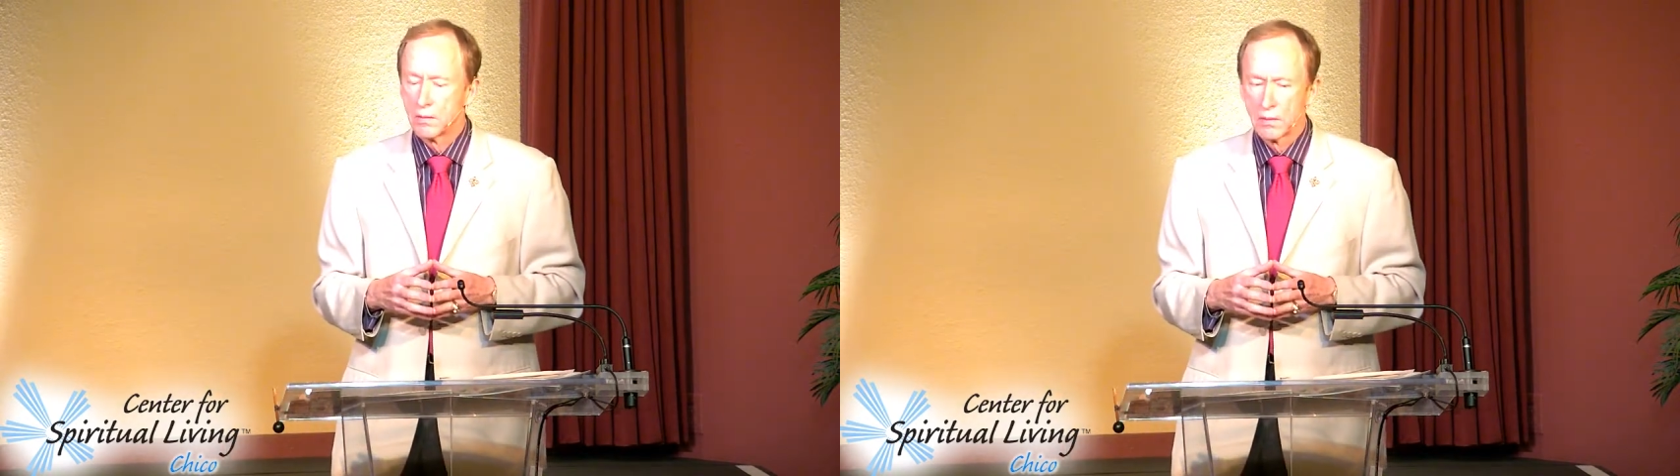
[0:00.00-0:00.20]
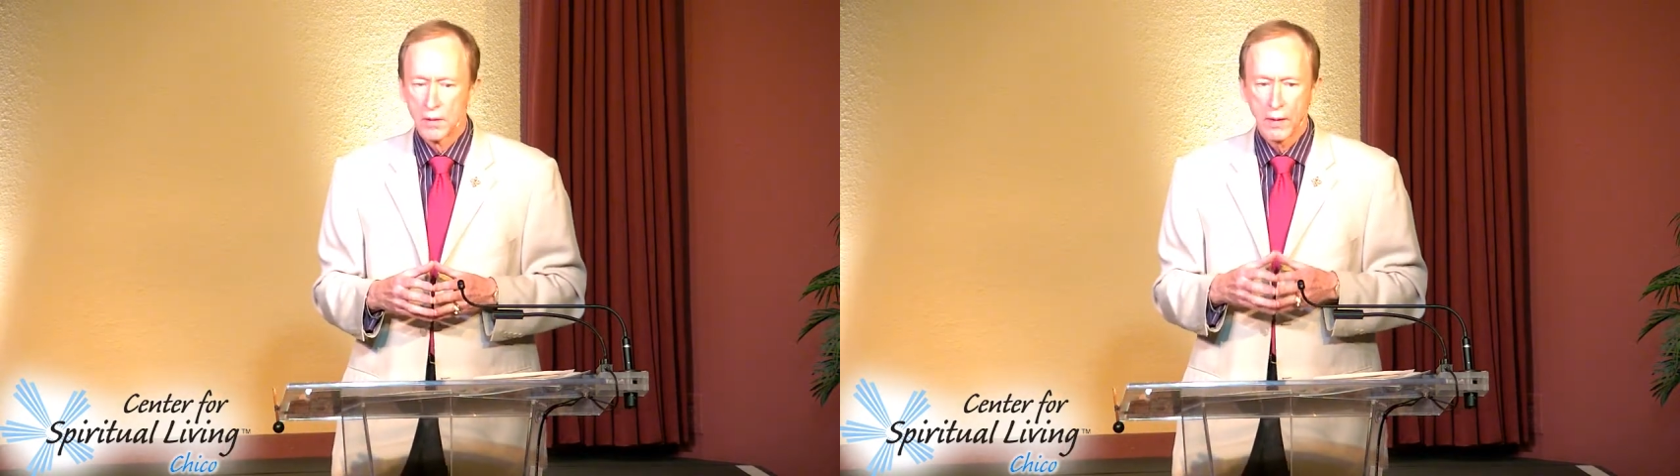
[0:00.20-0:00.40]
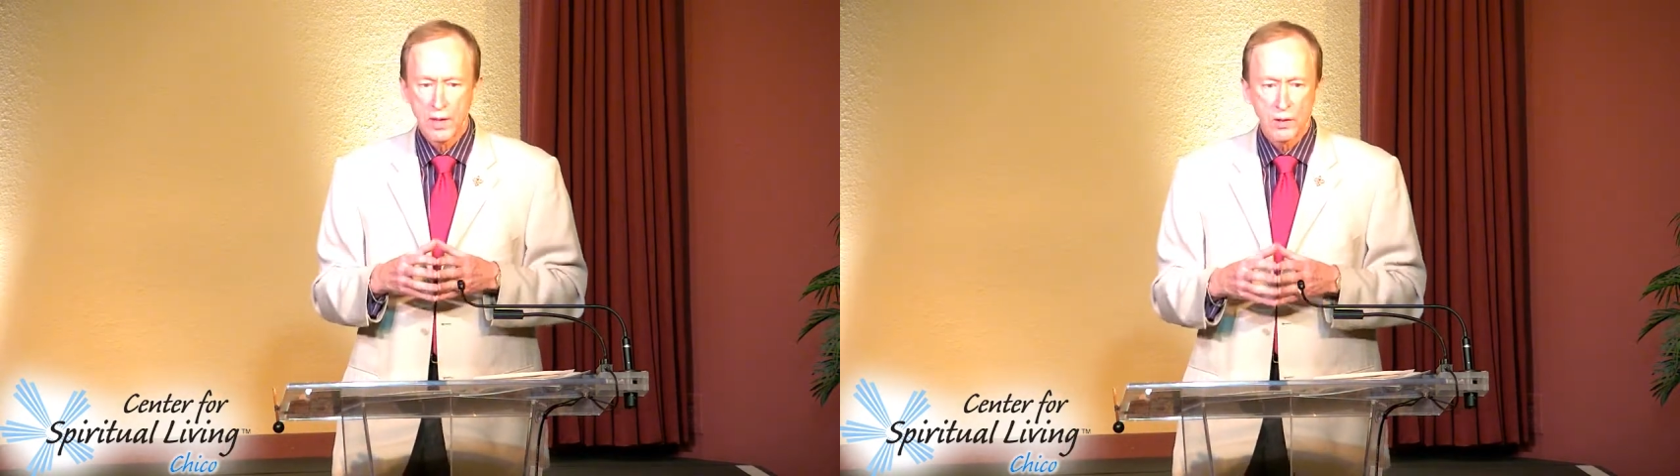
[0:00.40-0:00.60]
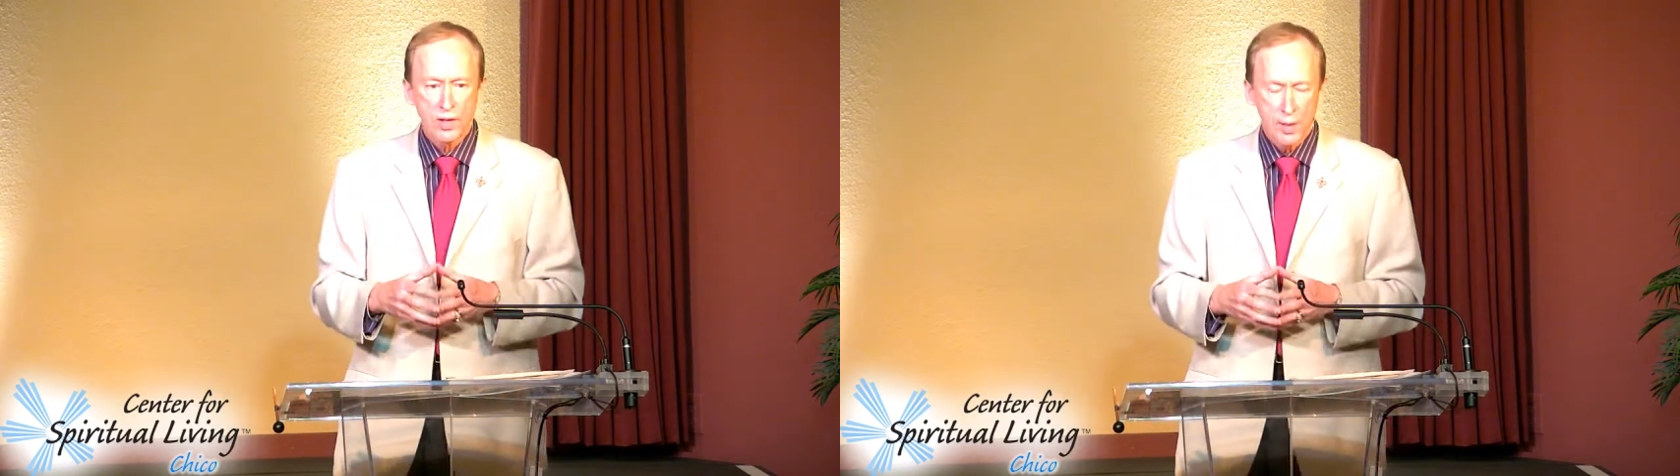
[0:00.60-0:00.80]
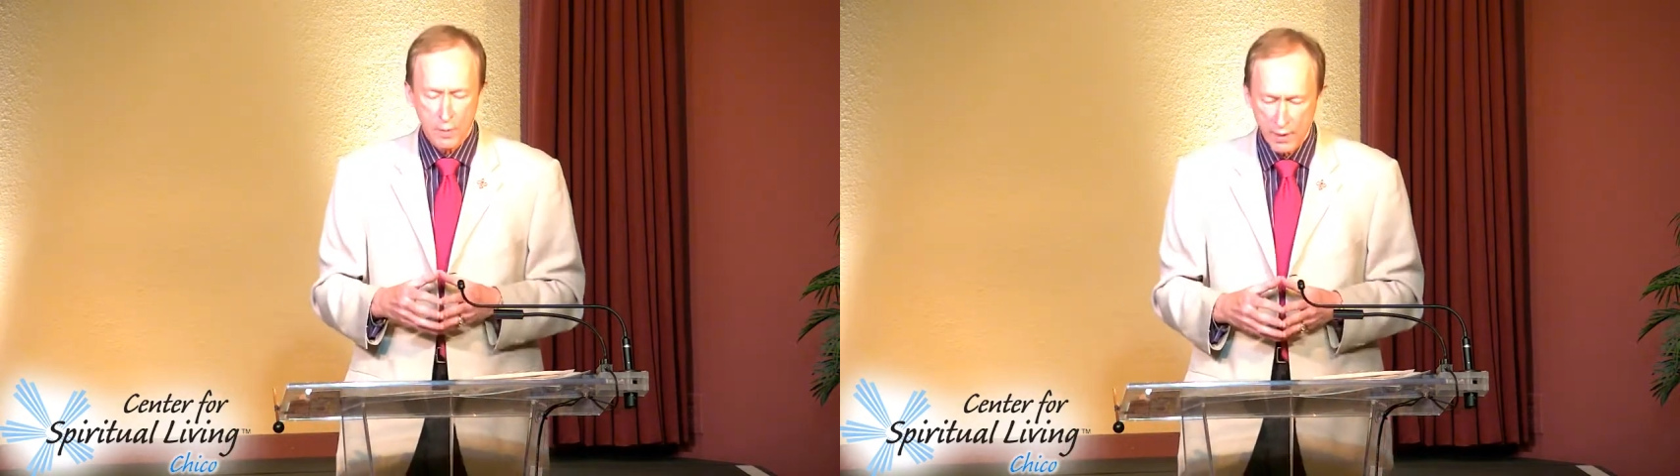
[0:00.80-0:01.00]
There is no
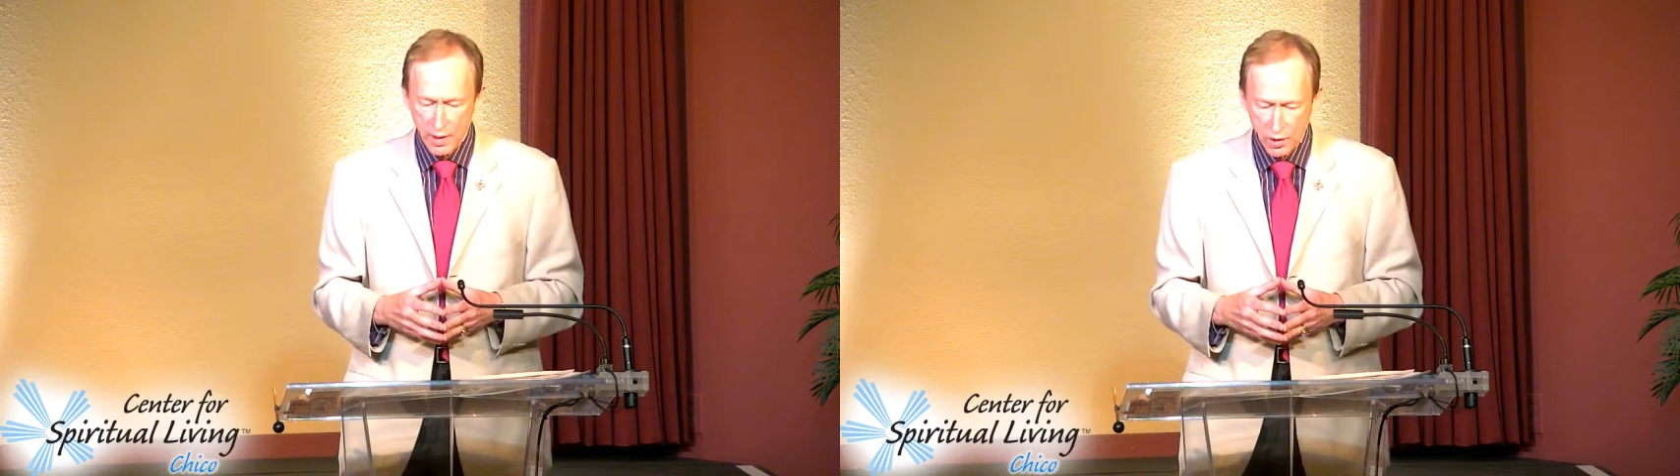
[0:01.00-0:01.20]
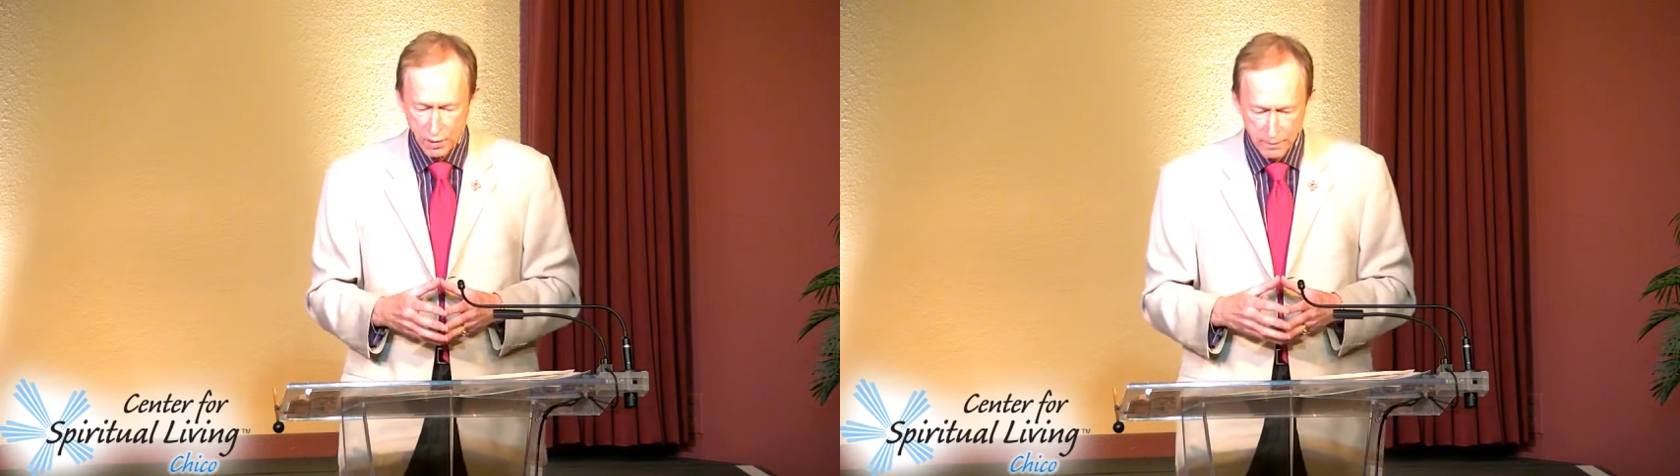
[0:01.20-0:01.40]
separation.